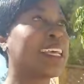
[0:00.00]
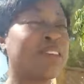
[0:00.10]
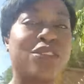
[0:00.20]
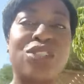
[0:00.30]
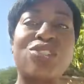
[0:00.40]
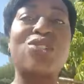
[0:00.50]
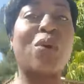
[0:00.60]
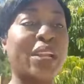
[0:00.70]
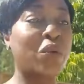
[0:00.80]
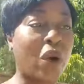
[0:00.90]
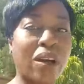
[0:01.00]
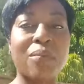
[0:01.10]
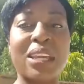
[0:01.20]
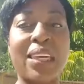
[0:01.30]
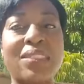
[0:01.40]
If you're just joining,
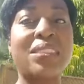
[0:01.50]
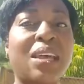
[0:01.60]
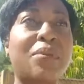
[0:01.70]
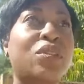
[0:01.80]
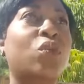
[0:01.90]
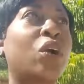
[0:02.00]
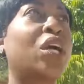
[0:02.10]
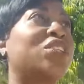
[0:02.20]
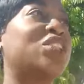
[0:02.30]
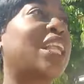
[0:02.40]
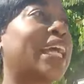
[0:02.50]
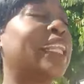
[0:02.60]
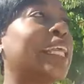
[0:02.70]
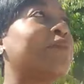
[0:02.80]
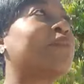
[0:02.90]
welcome again. This is episode
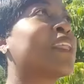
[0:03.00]
190.